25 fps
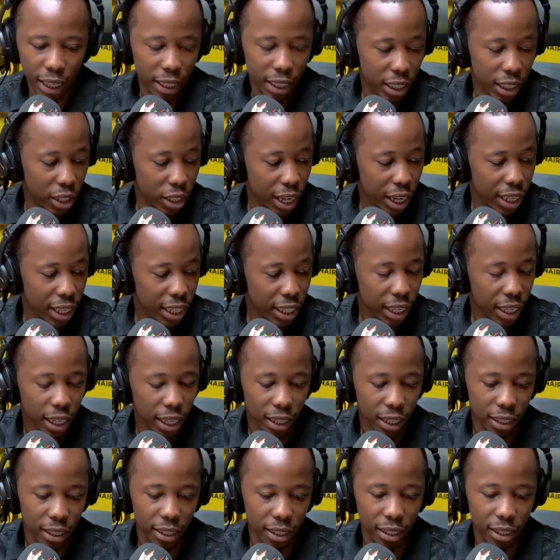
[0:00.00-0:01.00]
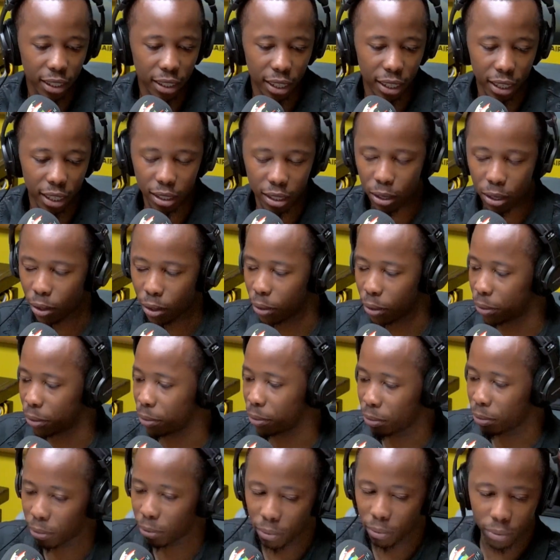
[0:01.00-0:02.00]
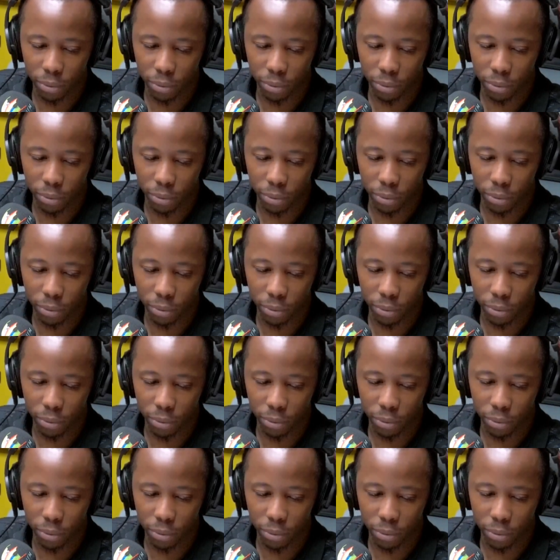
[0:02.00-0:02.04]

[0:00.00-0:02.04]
G- DJ Gaza King, yeah. let's go.